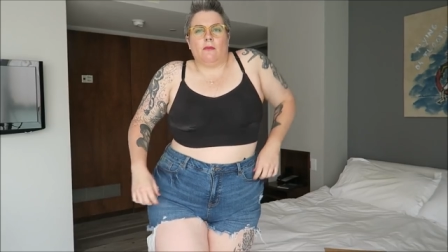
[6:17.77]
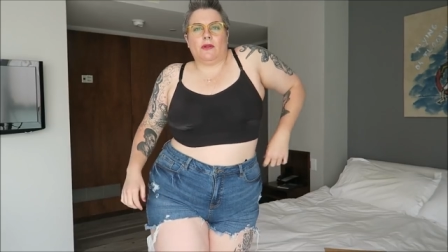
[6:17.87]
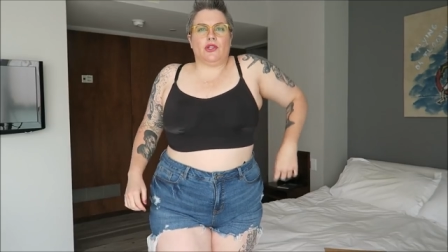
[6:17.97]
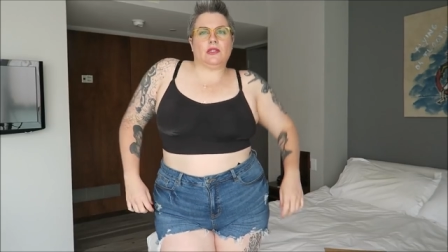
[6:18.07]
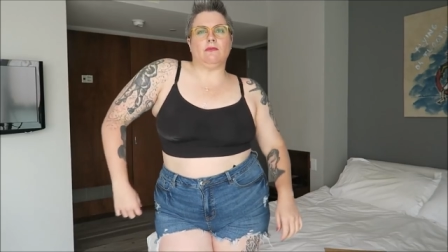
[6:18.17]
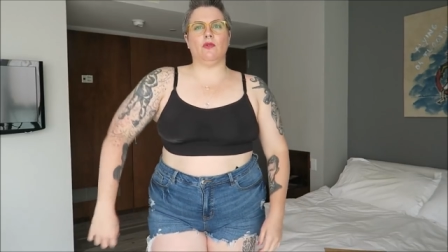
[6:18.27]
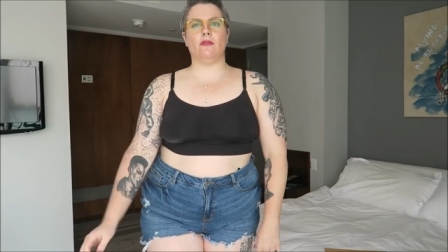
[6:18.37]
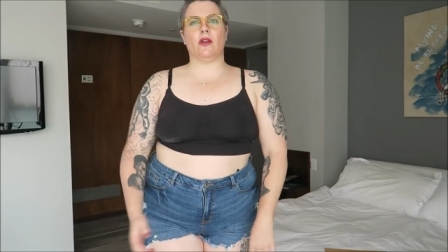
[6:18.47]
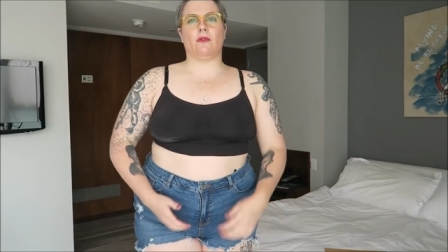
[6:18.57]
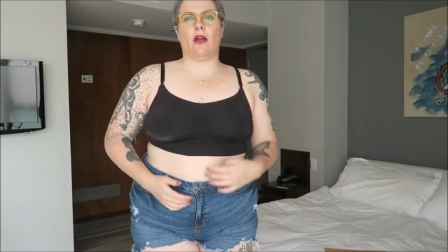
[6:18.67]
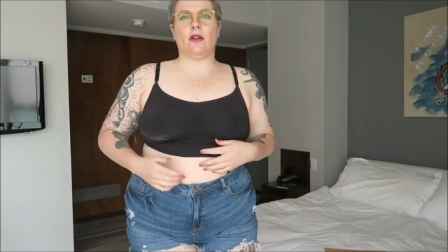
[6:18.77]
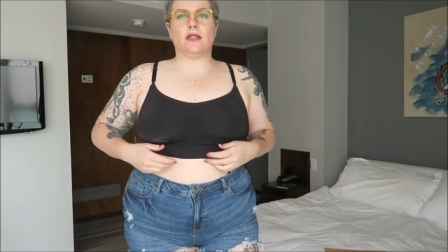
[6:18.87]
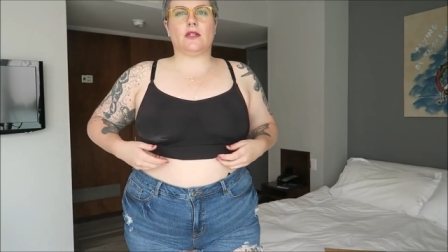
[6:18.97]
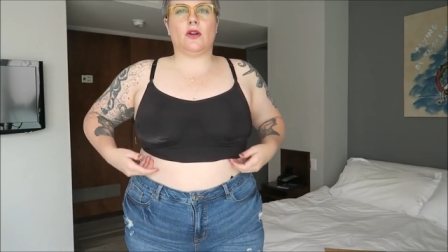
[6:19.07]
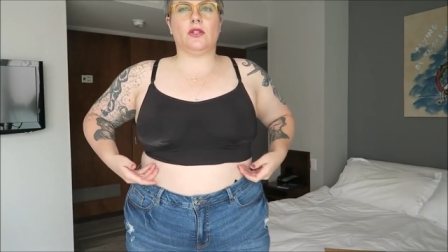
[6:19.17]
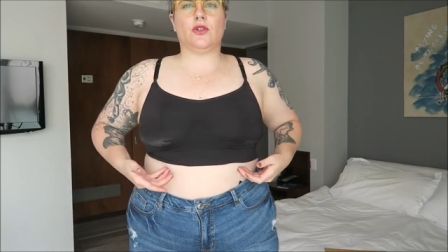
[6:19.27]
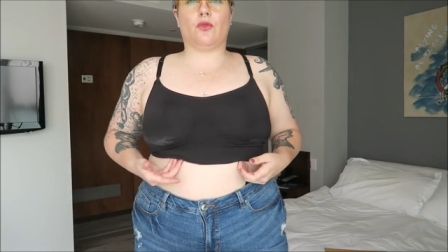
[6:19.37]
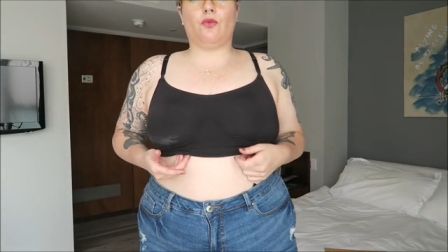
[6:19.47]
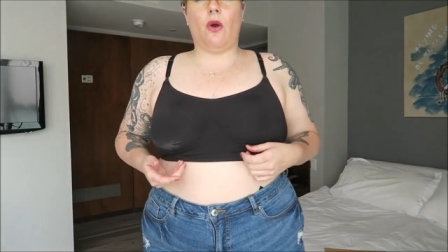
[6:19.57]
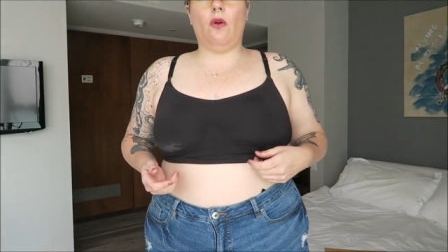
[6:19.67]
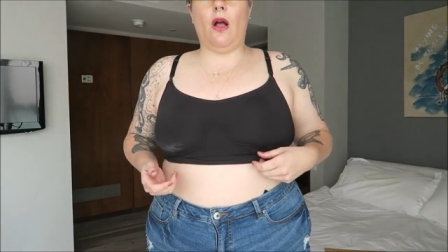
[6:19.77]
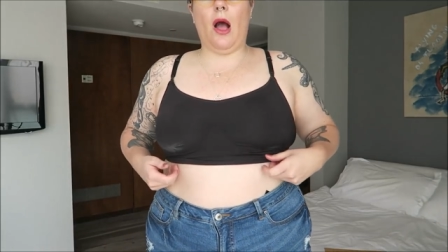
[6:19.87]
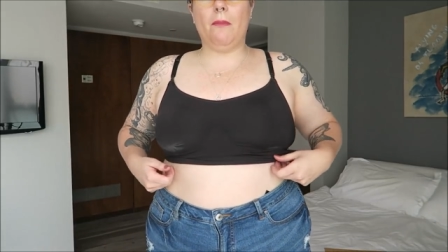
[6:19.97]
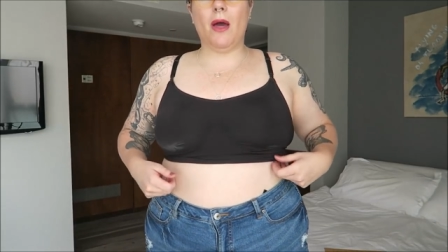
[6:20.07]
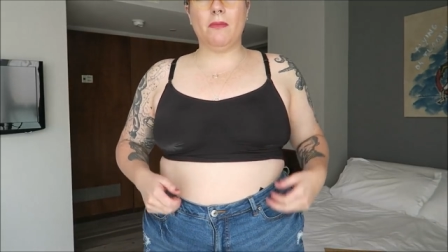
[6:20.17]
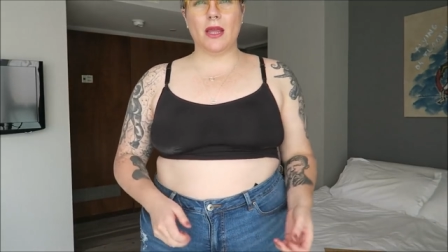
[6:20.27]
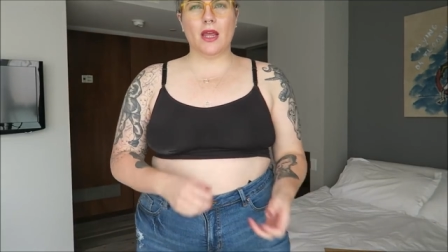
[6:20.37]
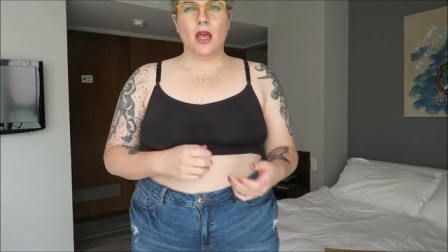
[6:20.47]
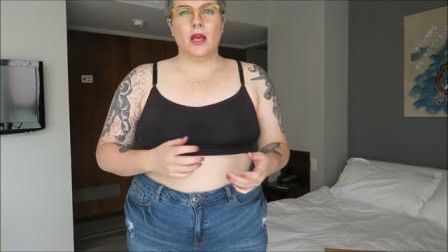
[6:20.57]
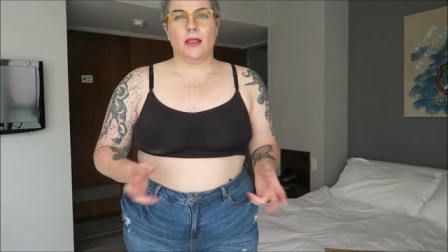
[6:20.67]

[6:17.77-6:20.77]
but just moving around it starts to roll up on me.